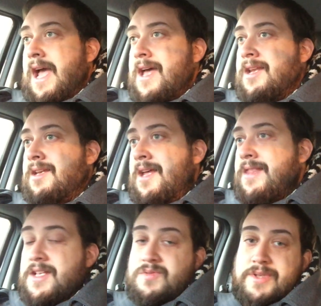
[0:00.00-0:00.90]
and
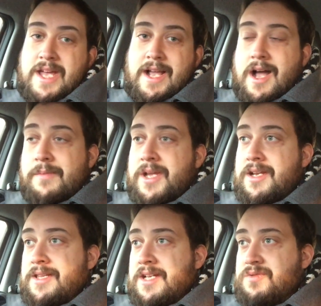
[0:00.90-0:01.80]
that's what that comment
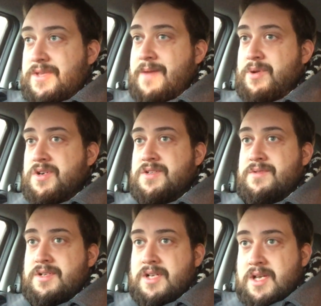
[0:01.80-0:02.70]
and that's what that
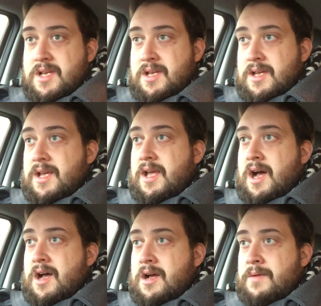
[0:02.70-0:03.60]
person,
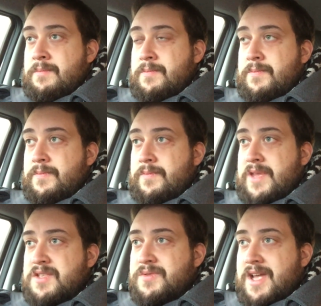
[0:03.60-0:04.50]

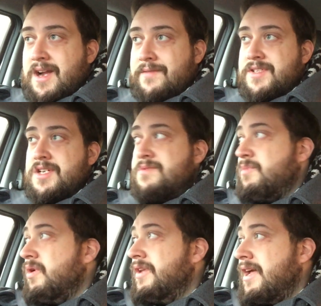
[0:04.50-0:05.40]
that's what that conversation
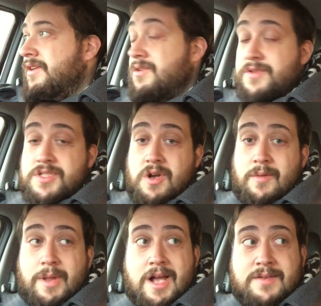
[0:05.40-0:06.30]
boiled down to. And so I
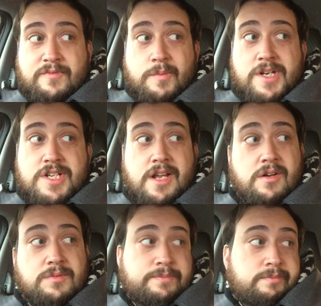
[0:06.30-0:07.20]
blocked them from my
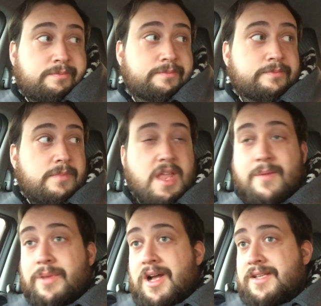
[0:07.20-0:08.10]
channel
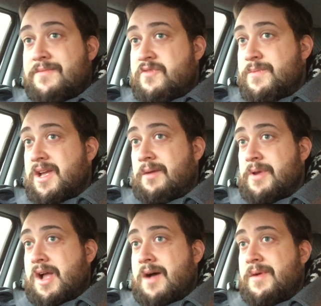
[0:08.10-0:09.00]
and blocked them from being able
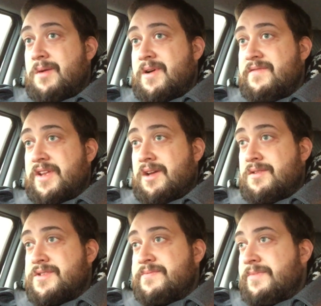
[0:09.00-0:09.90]
to comment on my videos.